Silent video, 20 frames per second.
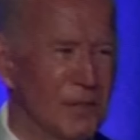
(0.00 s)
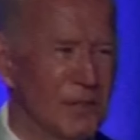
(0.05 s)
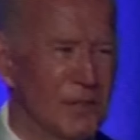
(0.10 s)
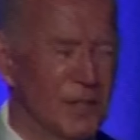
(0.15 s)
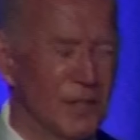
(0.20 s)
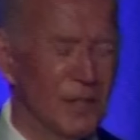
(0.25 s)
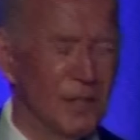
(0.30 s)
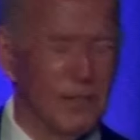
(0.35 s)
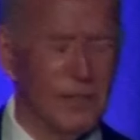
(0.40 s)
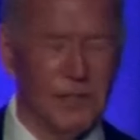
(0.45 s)
the
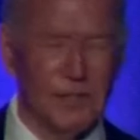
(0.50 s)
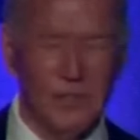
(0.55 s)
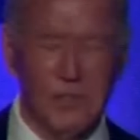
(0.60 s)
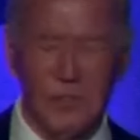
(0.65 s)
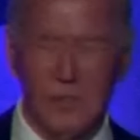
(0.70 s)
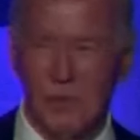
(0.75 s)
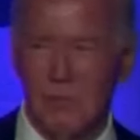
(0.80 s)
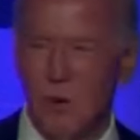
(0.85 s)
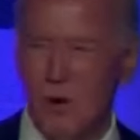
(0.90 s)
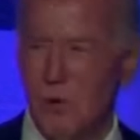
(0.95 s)

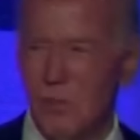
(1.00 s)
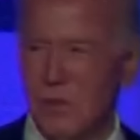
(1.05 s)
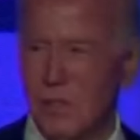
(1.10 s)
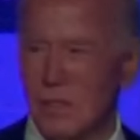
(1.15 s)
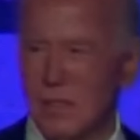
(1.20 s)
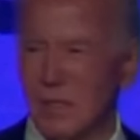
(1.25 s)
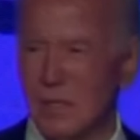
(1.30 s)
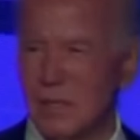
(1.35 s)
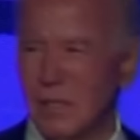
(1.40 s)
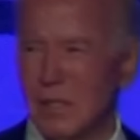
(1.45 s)
seriousness of the
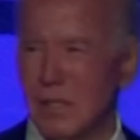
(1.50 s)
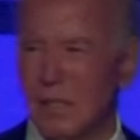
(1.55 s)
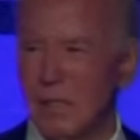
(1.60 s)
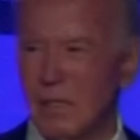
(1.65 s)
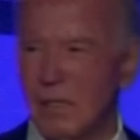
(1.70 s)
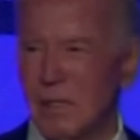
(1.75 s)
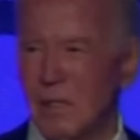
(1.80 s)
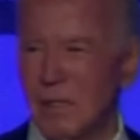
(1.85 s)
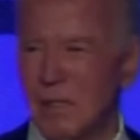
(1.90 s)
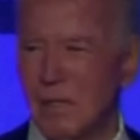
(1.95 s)
moment.
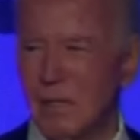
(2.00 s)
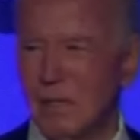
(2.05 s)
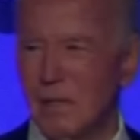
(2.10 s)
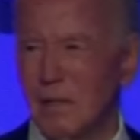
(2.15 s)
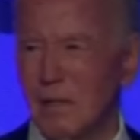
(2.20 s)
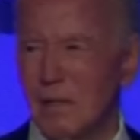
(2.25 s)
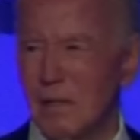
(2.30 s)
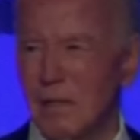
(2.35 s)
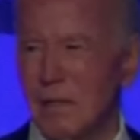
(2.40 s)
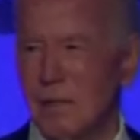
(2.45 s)

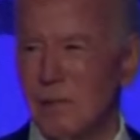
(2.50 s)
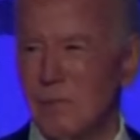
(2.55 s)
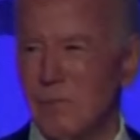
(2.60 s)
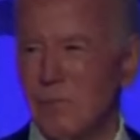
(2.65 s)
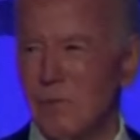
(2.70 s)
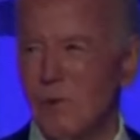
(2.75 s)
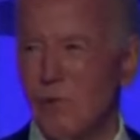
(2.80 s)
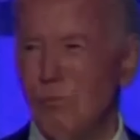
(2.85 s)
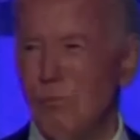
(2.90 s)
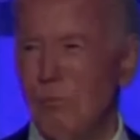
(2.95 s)

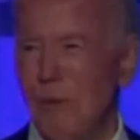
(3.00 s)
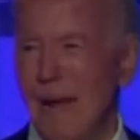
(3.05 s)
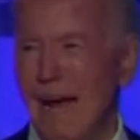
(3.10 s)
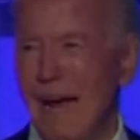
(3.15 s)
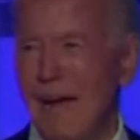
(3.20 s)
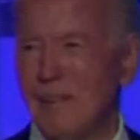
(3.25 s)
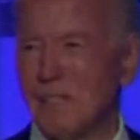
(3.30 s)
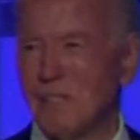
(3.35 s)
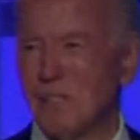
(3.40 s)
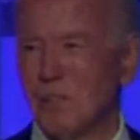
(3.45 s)
Move
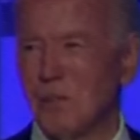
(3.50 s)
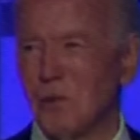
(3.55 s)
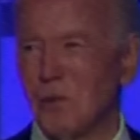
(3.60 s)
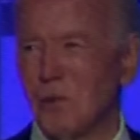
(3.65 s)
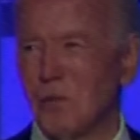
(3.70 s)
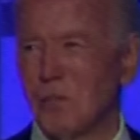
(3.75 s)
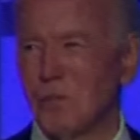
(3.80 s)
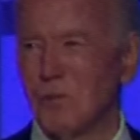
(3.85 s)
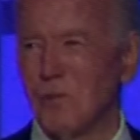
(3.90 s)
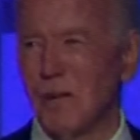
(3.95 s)
past the
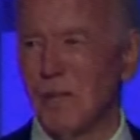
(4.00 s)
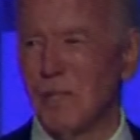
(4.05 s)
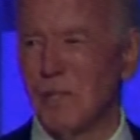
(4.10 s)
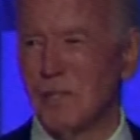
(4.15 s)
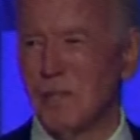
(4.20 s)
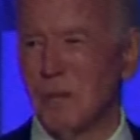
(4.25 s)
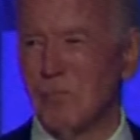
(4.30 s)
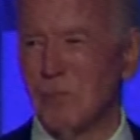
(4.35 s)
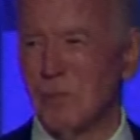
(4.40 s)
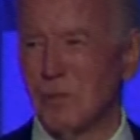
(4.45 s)
horse
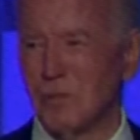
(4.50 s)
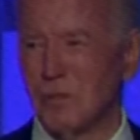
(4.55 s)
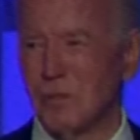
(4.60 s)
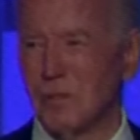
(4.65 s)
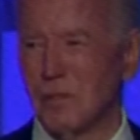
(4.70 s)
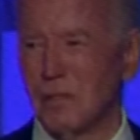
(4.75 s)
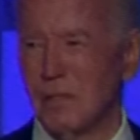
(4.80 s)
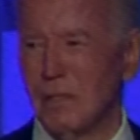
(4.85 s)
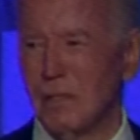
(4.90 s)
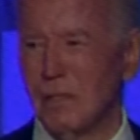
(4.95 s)
race
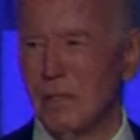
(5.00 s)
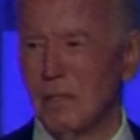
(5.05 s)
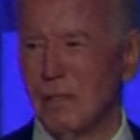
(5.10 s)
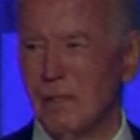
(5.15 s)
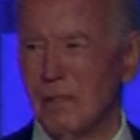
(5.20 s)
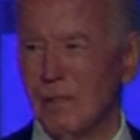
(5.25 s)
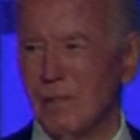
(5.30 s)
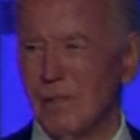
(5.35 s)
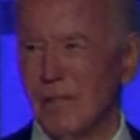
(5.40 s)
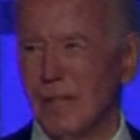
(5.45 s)
numbers
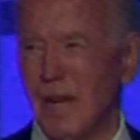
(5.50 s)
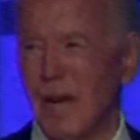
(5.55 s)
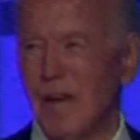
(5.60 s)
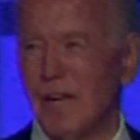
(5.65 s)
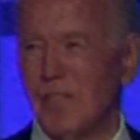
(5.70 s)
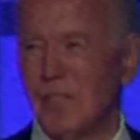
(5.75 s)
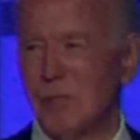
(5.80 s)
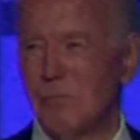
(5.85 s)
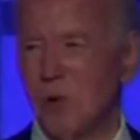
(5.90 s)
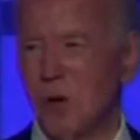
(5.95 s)
and the
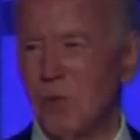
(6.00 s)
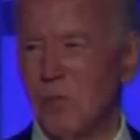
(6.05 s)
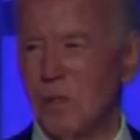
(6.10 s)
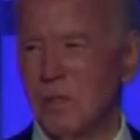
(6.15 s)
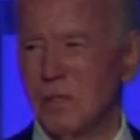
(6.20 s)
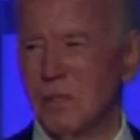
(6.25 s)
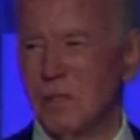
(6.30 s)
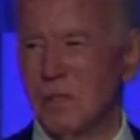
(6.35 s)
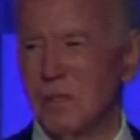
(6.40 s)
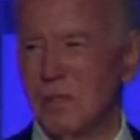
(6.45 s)
gotcha
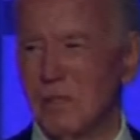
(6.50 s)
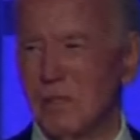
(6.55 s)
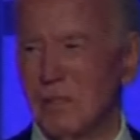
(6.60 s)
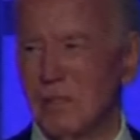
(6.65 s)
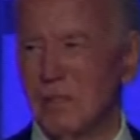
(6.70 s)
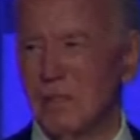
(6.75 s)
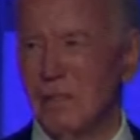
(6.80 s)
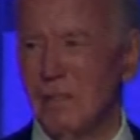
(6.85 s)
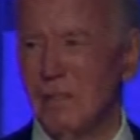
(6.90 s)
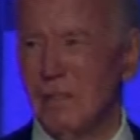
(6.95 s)
moments
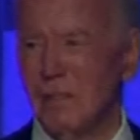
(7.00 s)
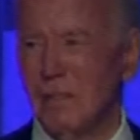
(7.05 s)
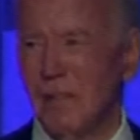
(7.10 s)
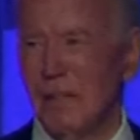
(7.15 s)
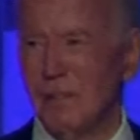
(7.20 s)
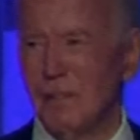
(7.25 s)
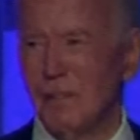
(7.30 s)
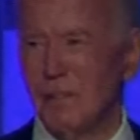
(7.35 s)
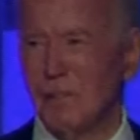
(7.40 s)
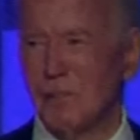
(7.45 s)

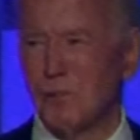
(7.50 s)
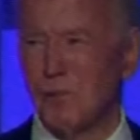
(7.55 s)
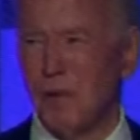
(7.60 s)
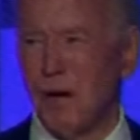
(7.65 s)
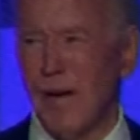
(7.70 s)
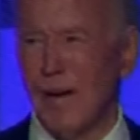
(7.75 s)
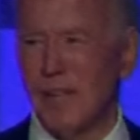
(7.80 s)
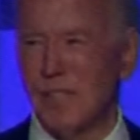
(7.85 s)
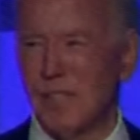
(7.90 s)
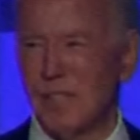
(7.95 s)
and the
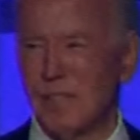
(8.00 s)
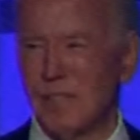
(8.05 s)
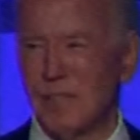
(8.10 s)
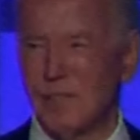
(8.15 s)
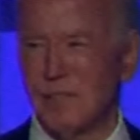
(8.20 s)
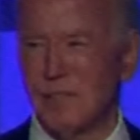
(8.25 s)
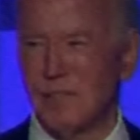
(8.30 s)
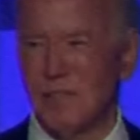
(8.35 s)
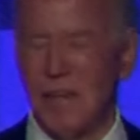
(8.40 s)
distractions, the